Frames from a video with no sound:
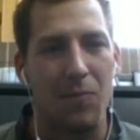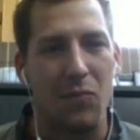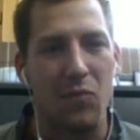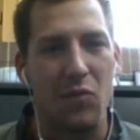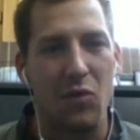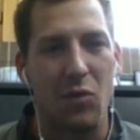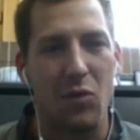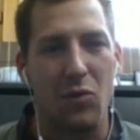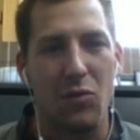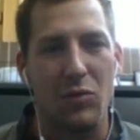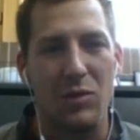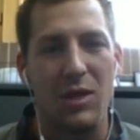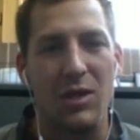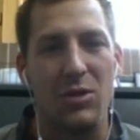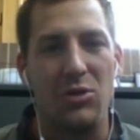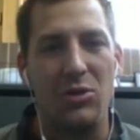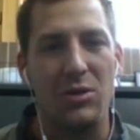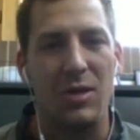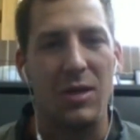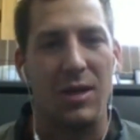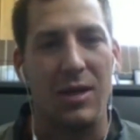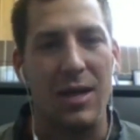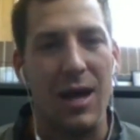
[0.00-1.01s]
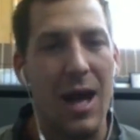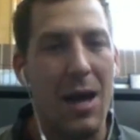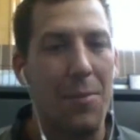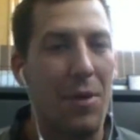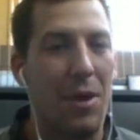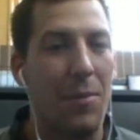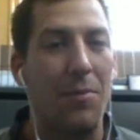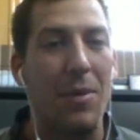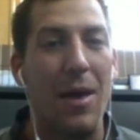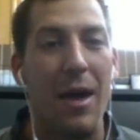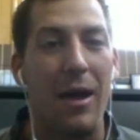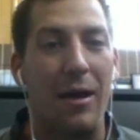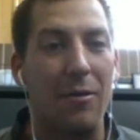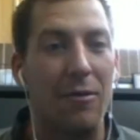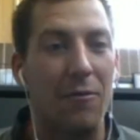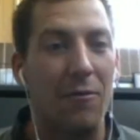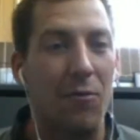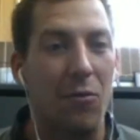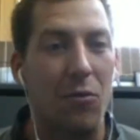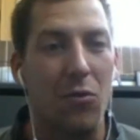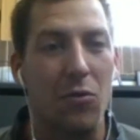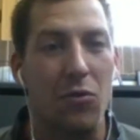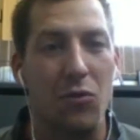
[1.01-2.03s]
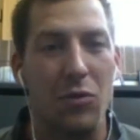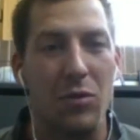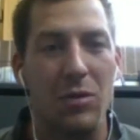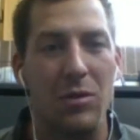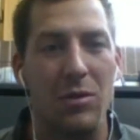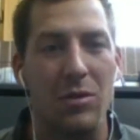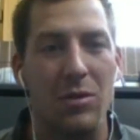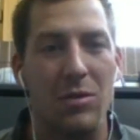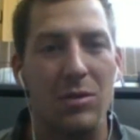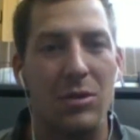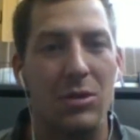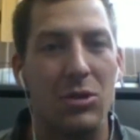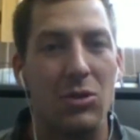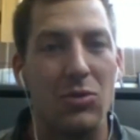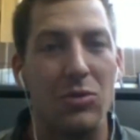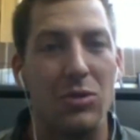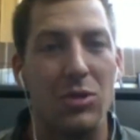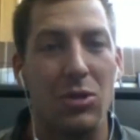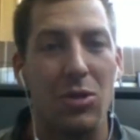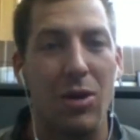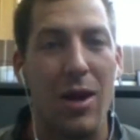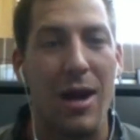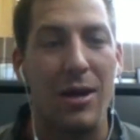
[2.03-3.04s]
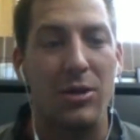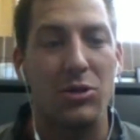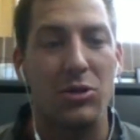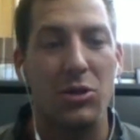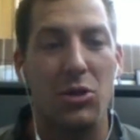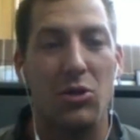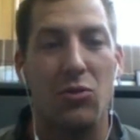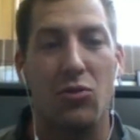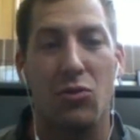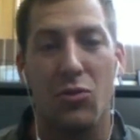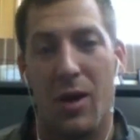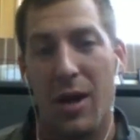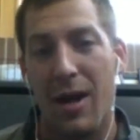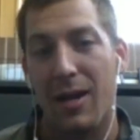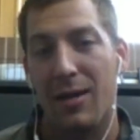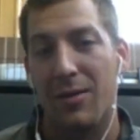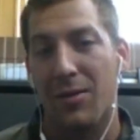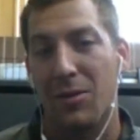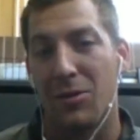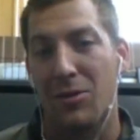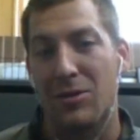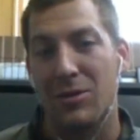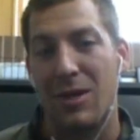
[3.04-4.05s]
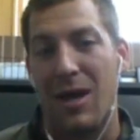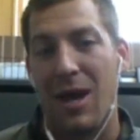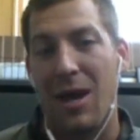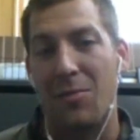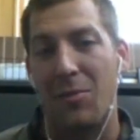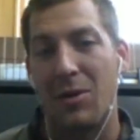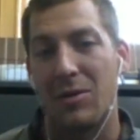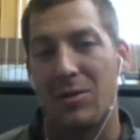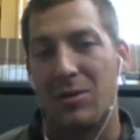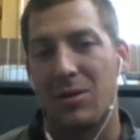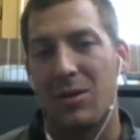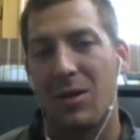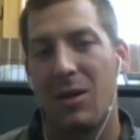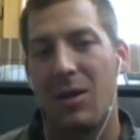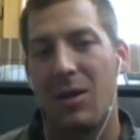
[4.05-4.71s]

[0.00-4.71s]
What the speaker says: So teachers can comment back and forth when students are actually creating their assignments